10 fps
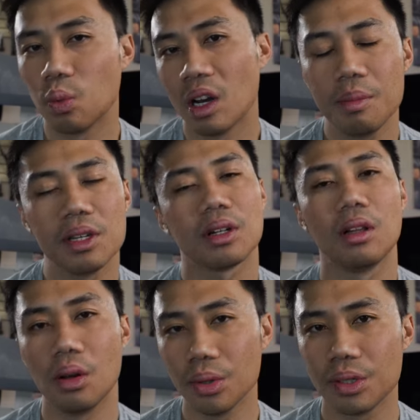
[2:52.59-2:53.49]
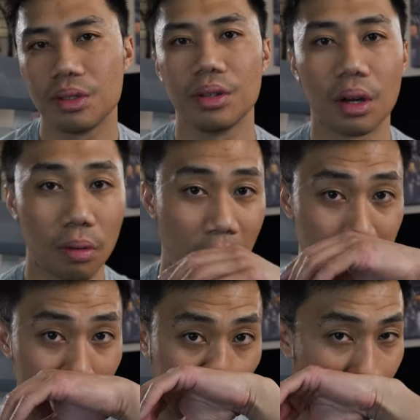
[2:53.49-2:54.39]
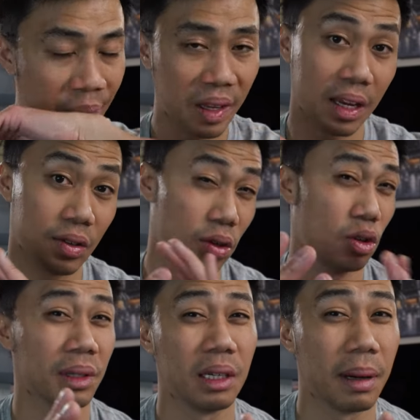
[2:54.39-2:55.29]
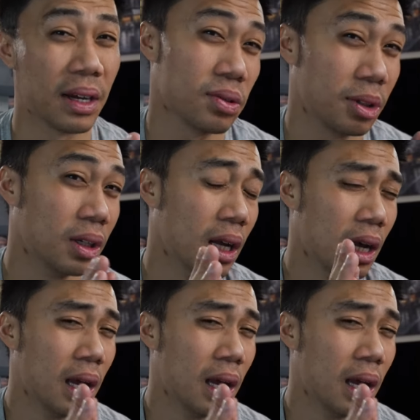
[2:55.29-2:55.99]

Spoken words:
you want to be as close to the grommet as humanly possible.